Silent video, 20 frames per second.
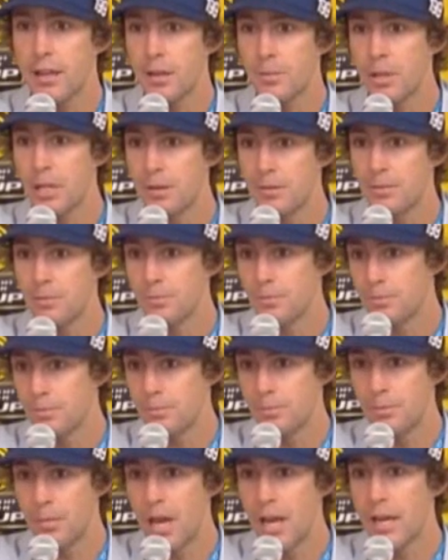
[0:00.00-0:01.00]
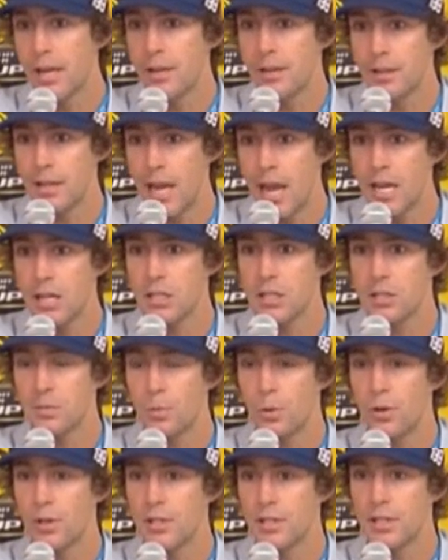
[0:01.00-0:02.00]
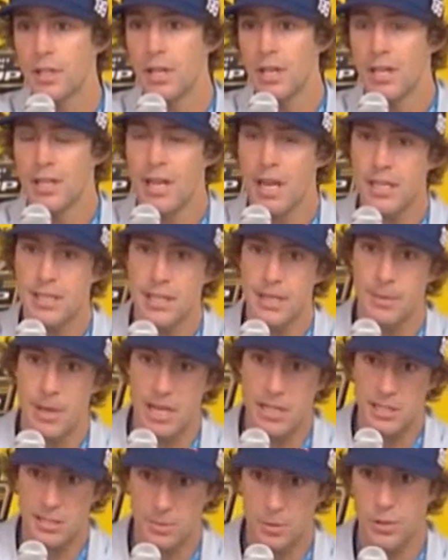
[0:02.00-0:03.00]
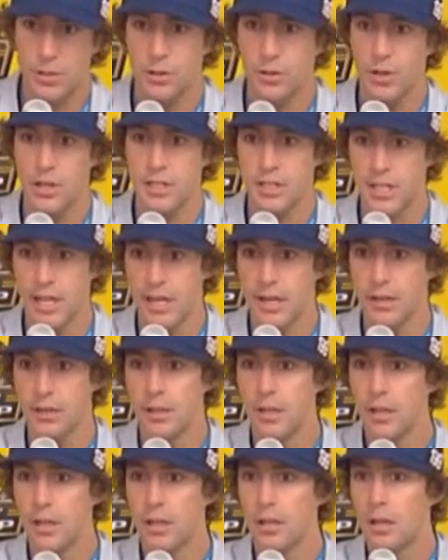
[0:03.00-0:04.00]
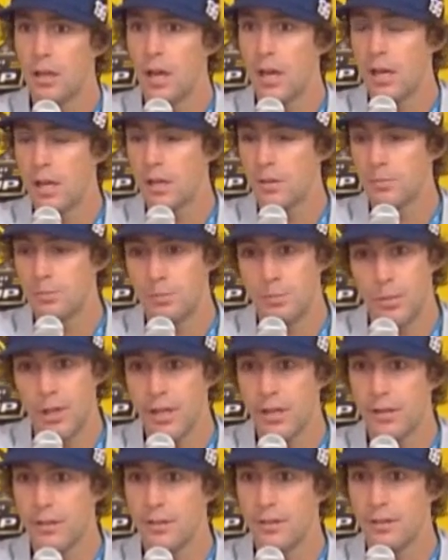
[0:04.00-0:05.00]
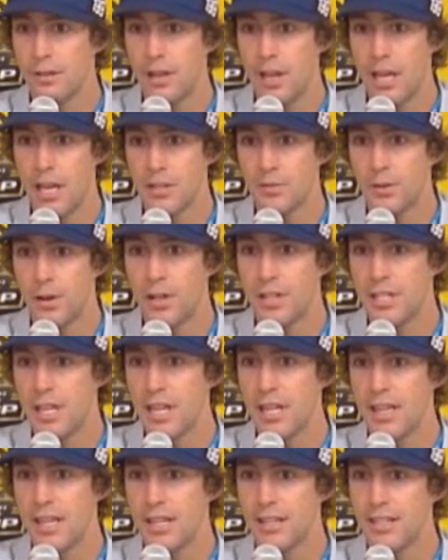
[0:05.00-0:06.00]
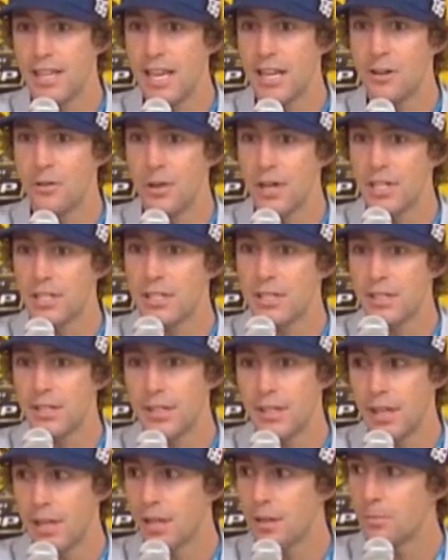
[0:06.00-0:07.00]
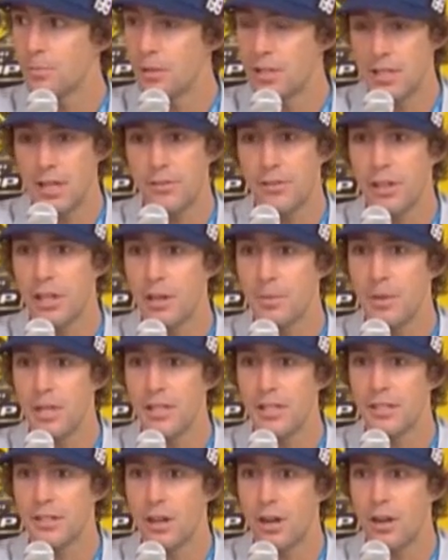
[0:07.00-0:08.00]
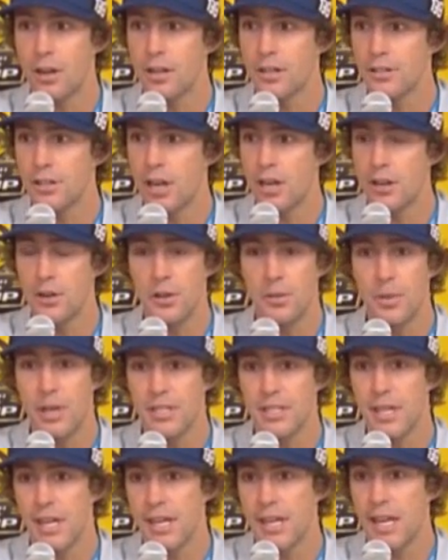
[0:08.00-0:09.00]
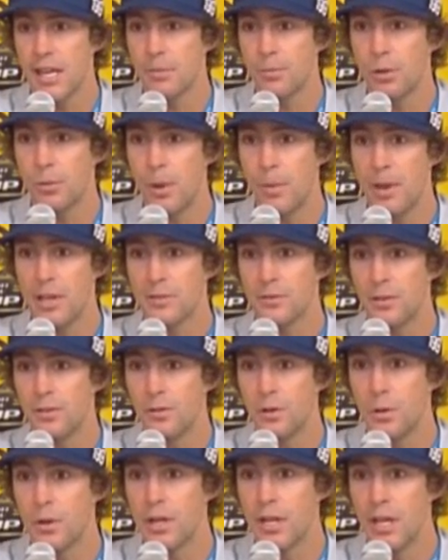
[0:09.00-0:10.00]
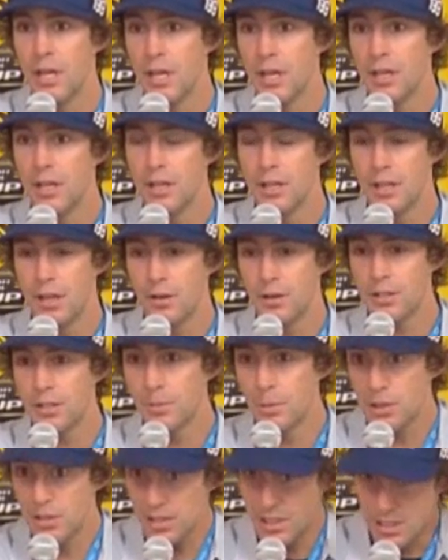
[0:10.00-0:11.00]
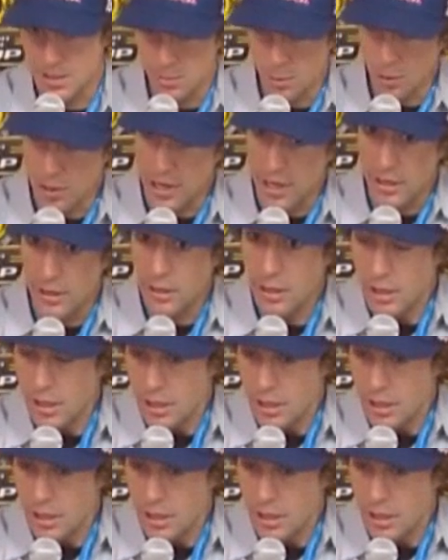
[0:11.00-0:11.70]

I mean, my action sports, not to say my action sports career is done, but as far as anything, taking risks, I'm definitely going to be in this car and trying to do the best that I can, put my best foot forward. You know, it was the most disappointing